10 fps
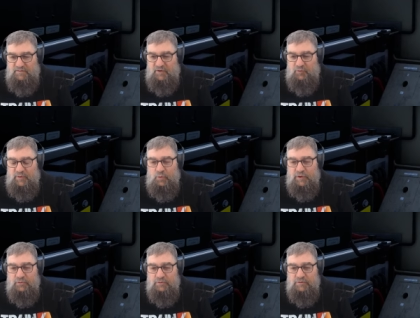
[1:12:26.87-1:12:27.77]
So that'll be
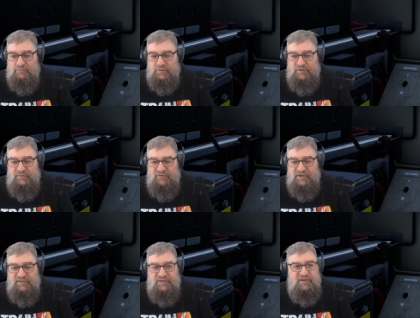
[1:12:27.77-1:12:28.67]
quite good. It relieves
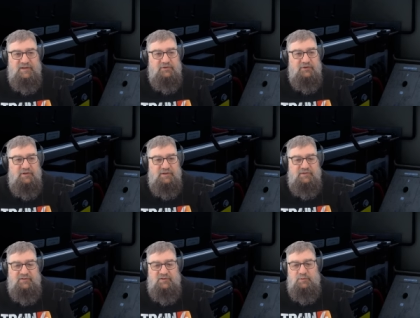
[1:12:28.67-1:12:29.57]
the existing underground
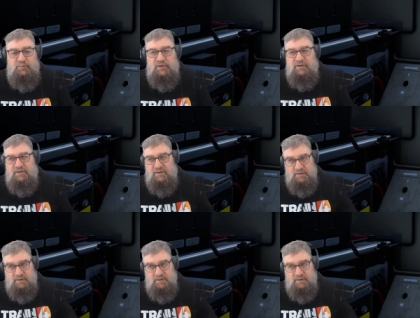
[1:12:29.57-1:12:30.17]
system a bit